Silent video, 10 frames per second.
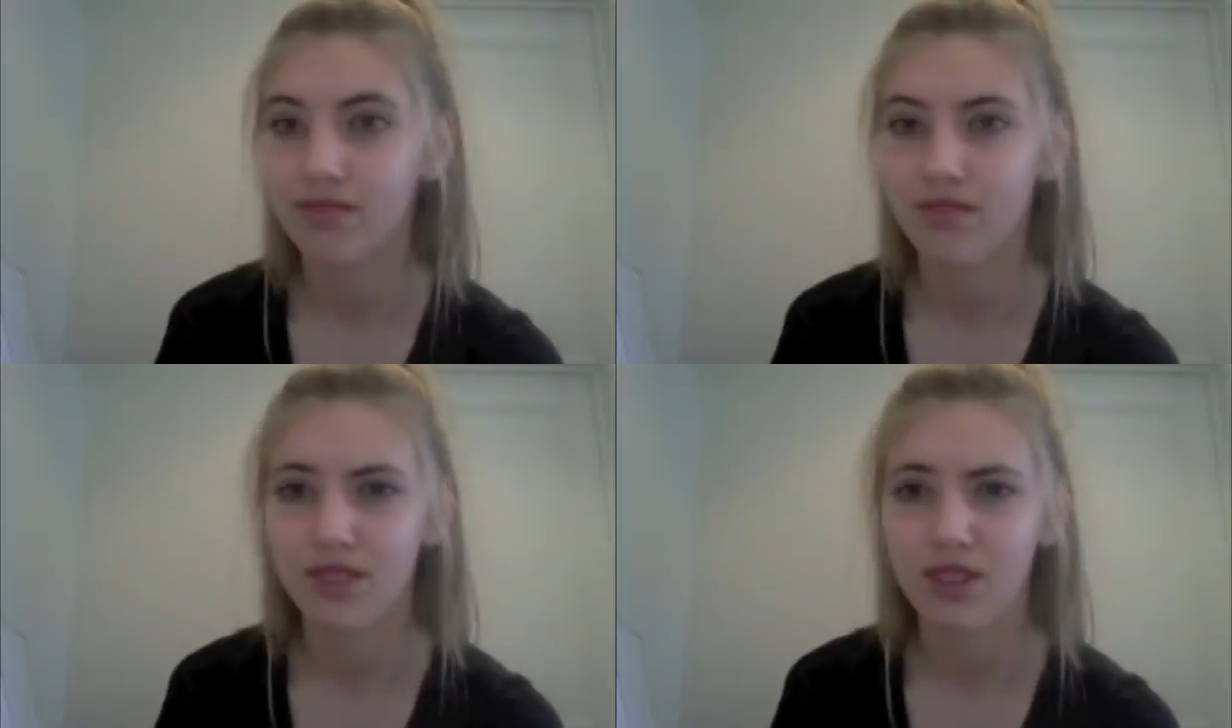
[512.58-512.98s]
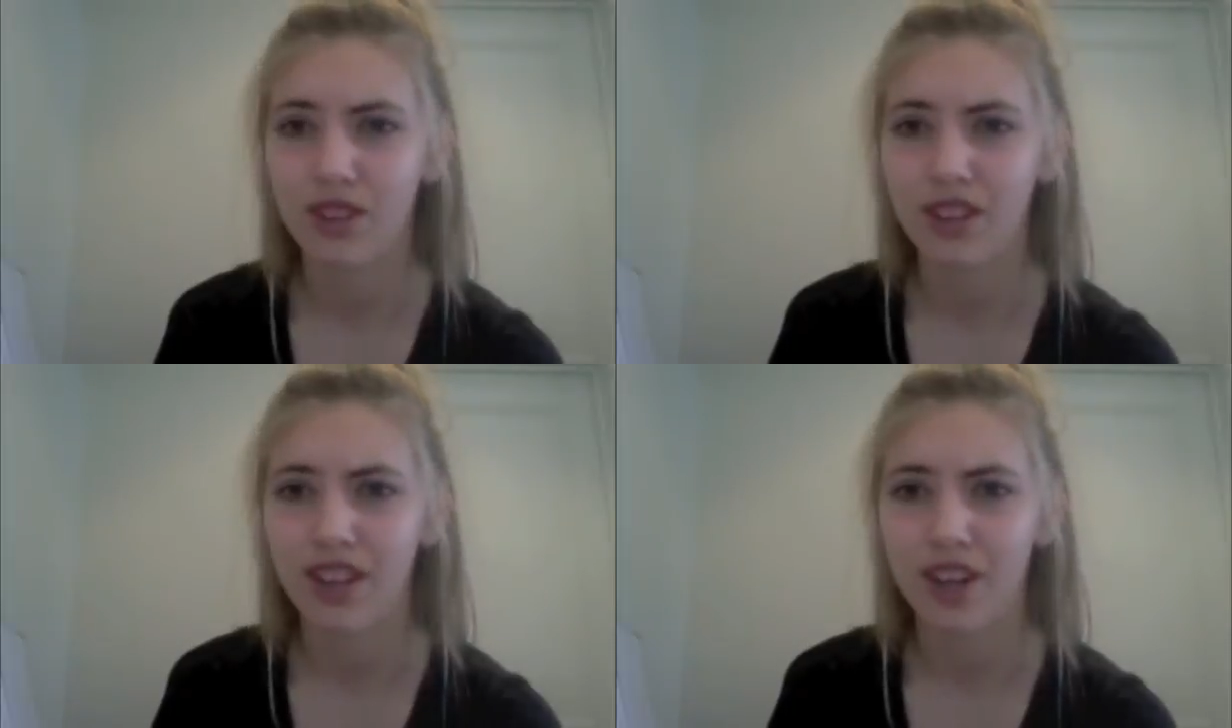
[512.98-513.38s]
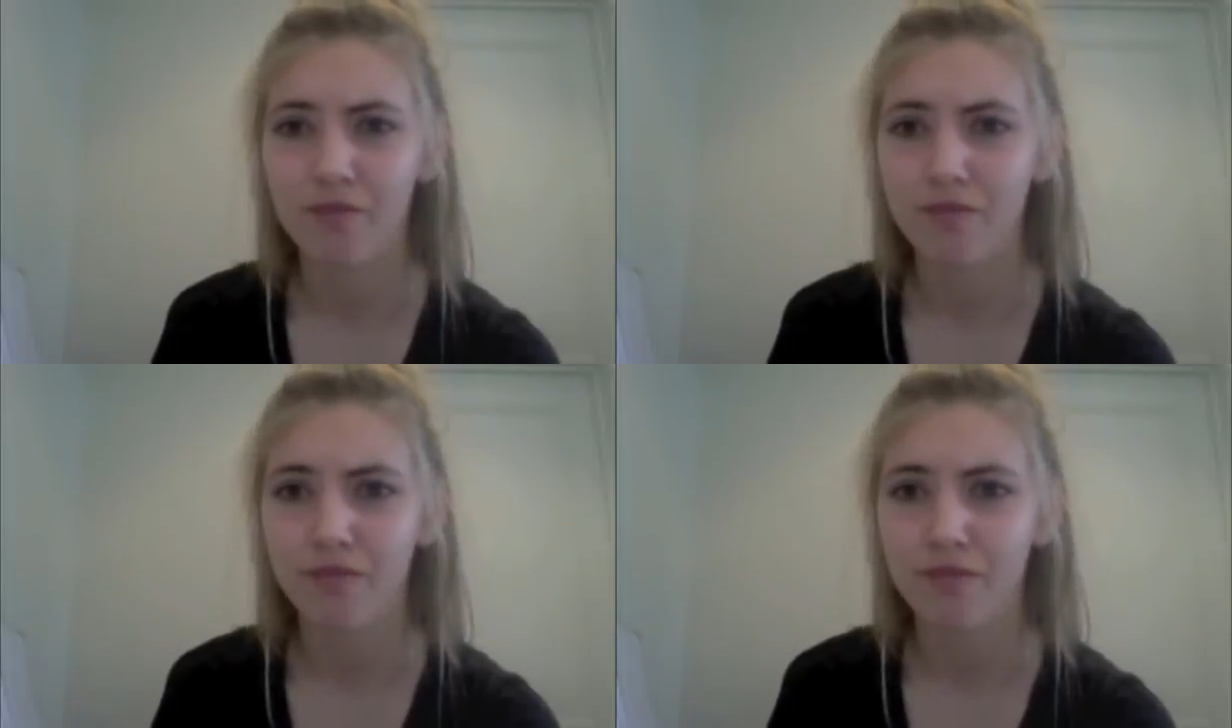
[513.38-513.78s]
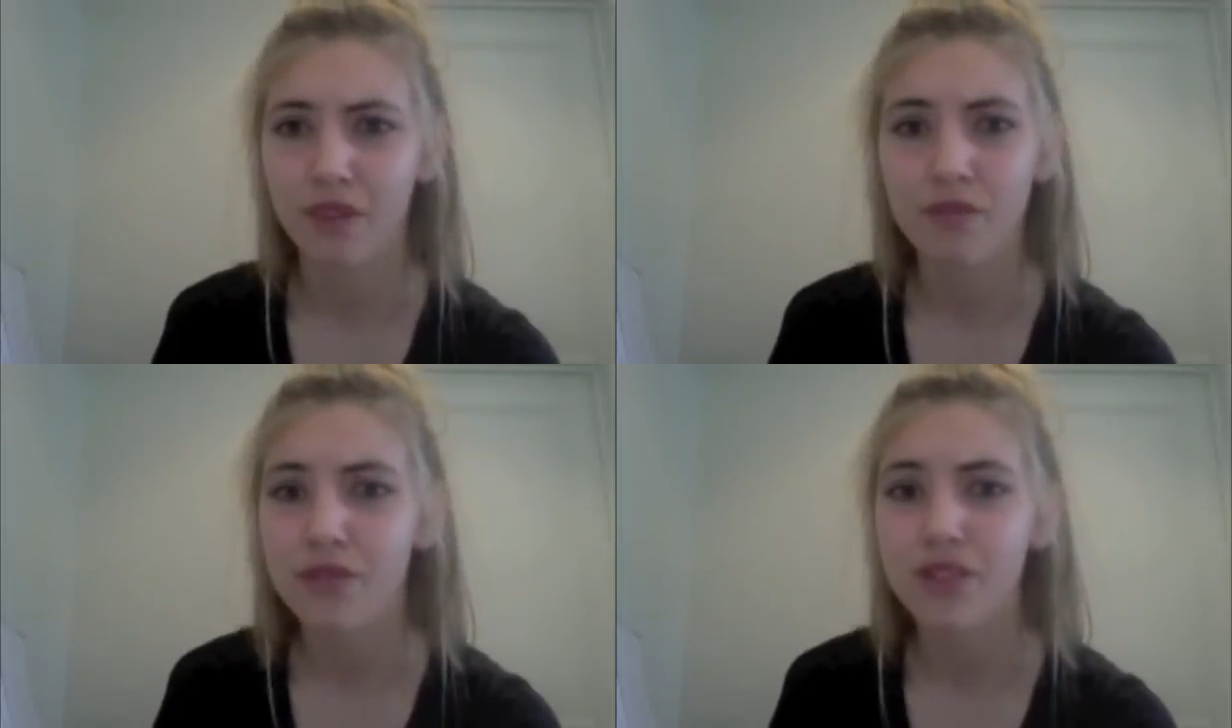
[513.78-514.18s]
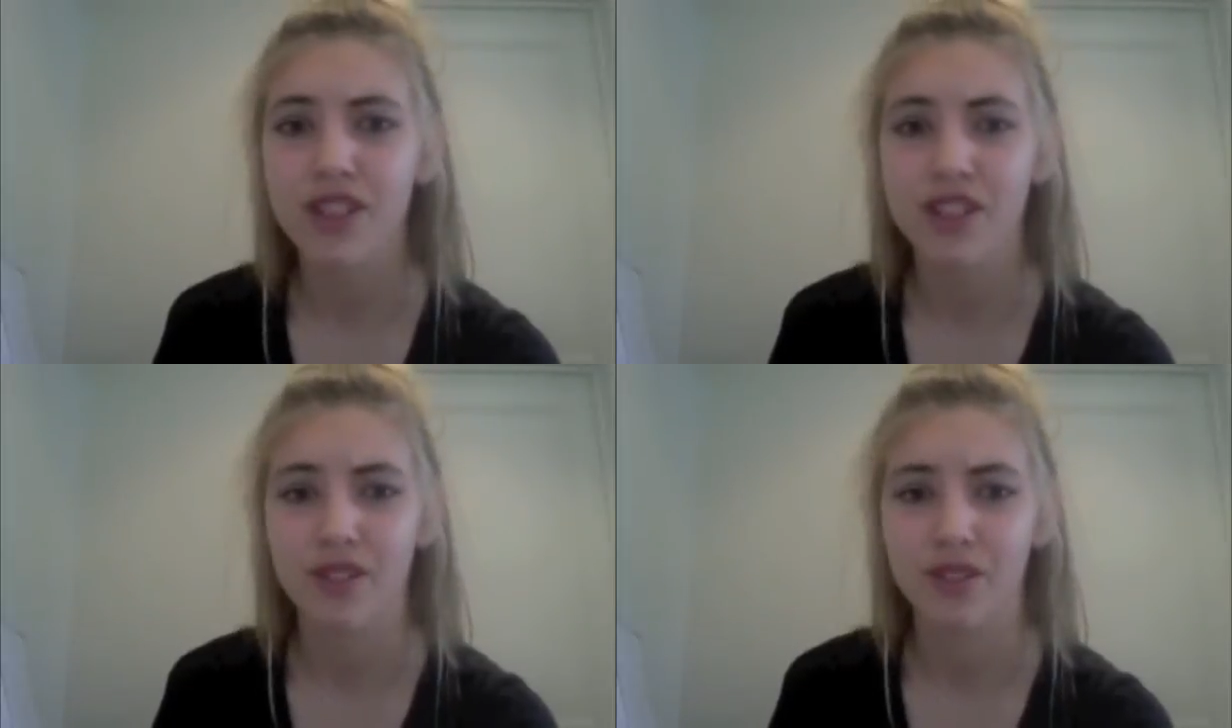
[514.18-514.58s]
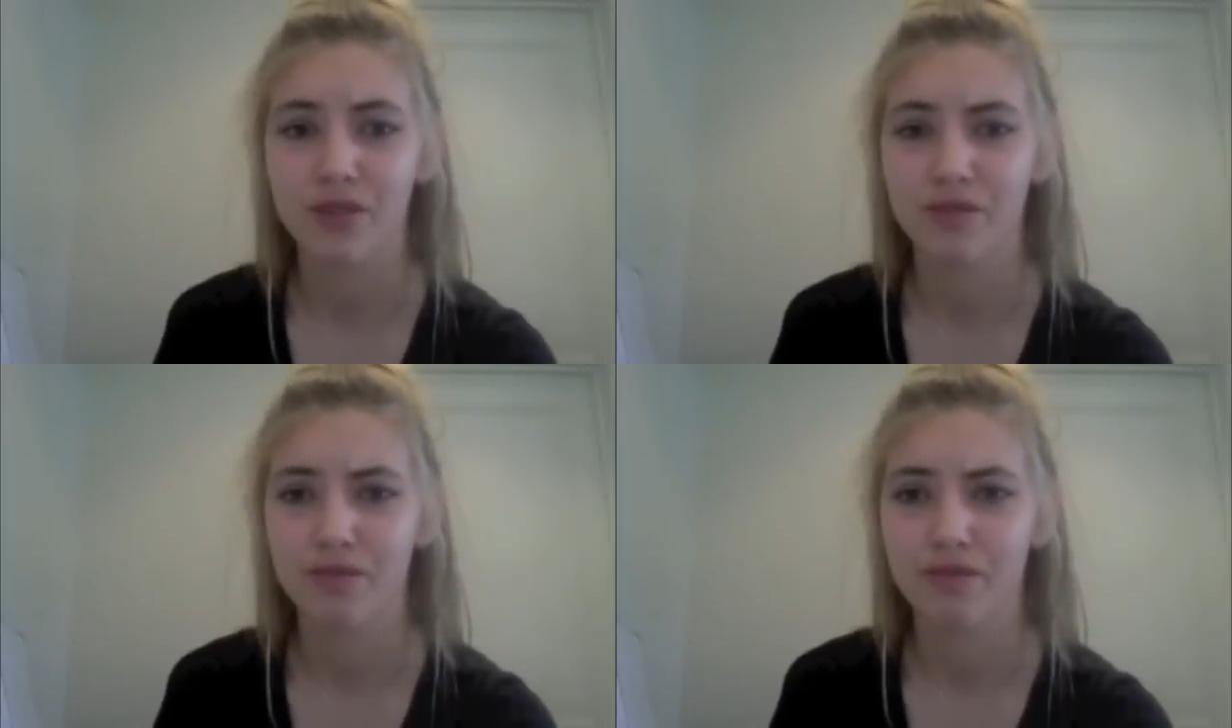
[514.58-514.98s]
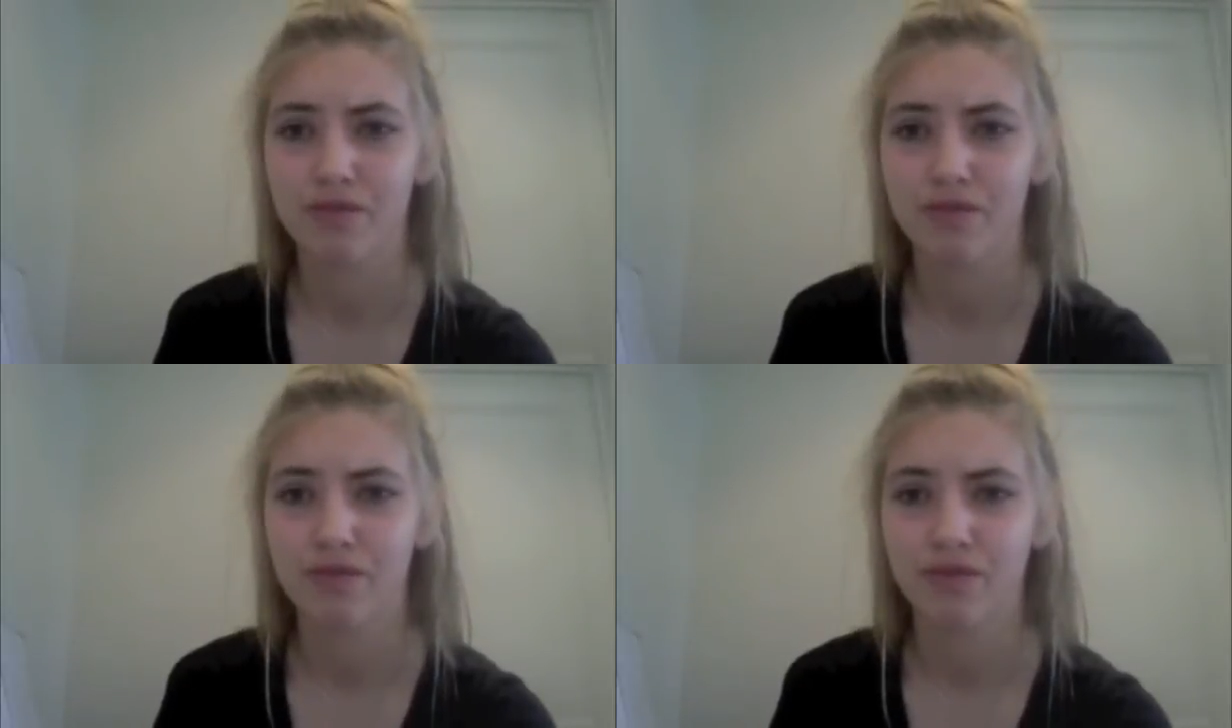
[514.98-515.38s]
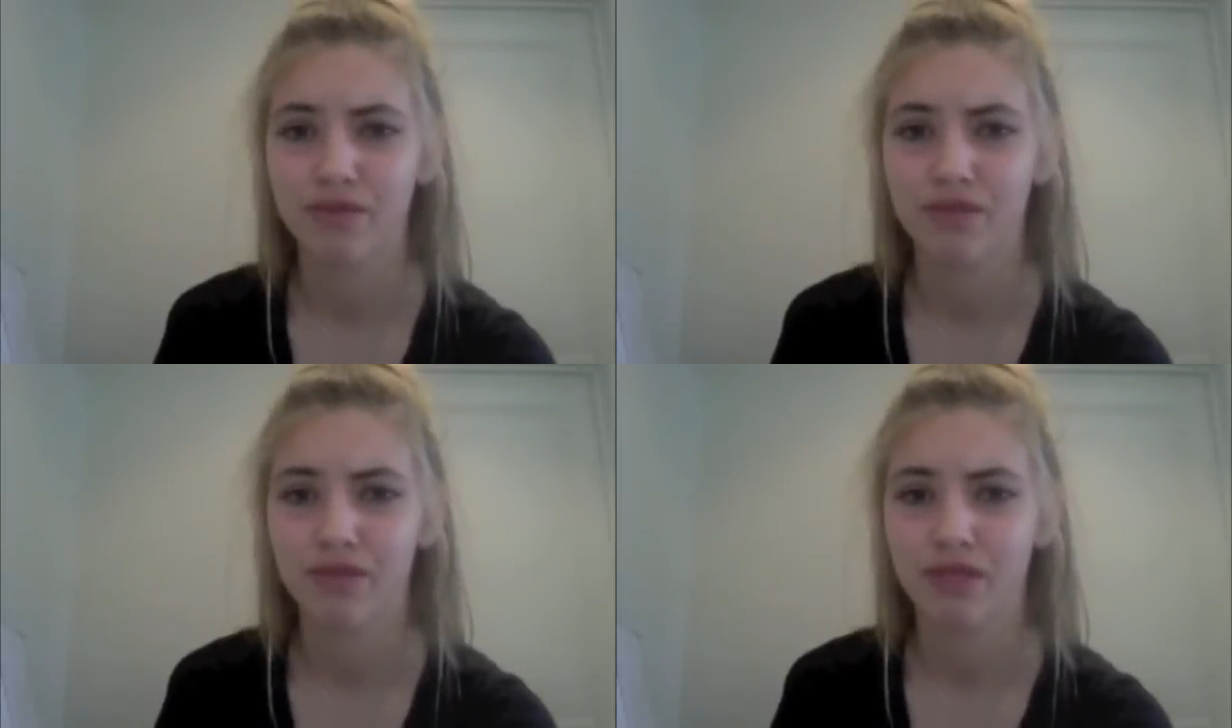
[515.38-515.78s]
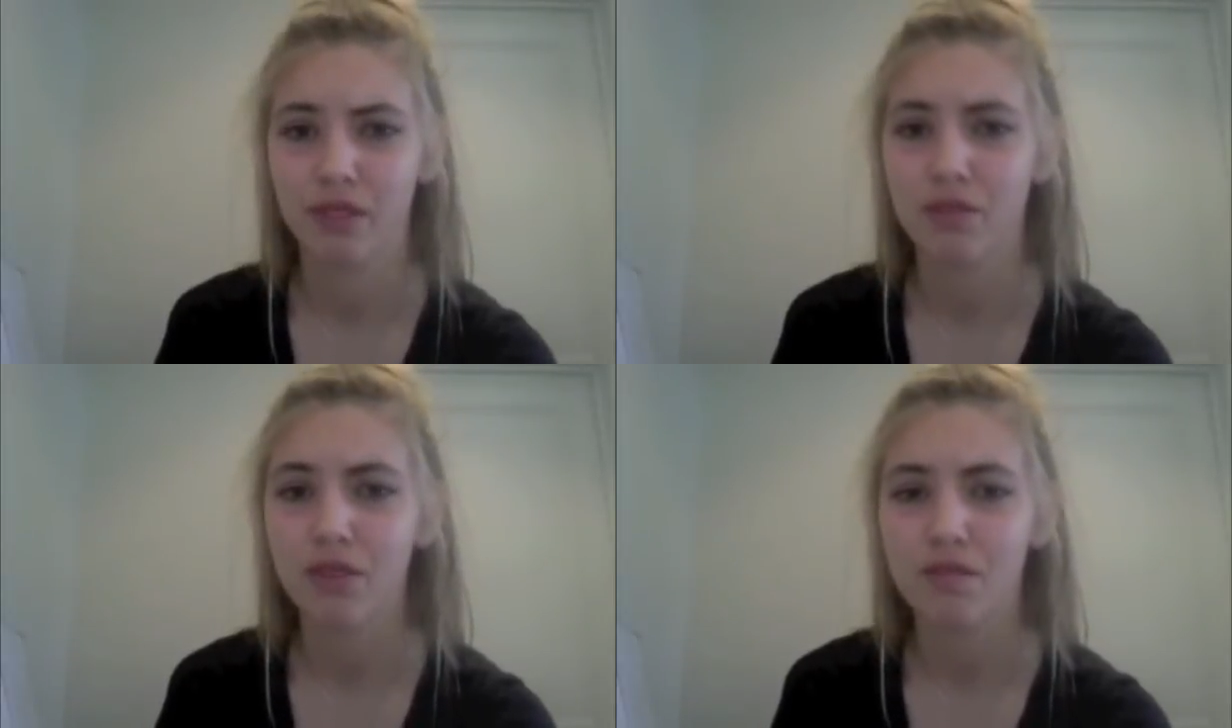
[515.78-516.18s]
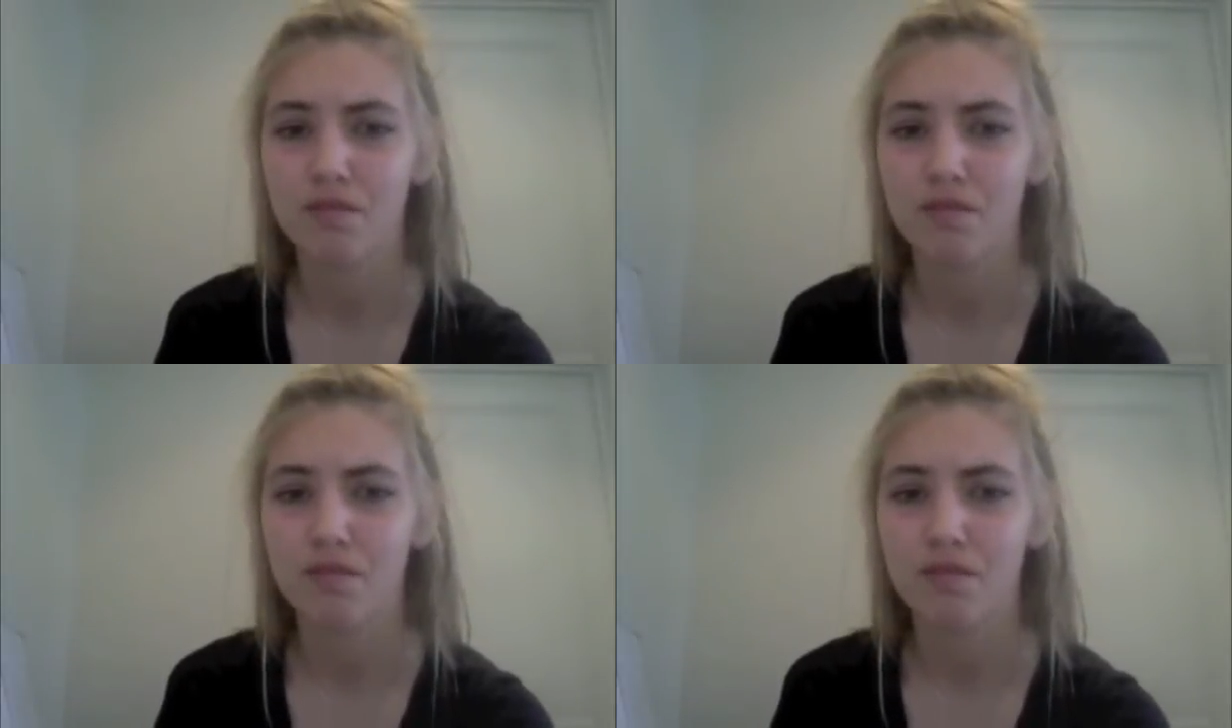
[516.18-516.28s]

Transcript: Look, I'm 14 years old. I'm not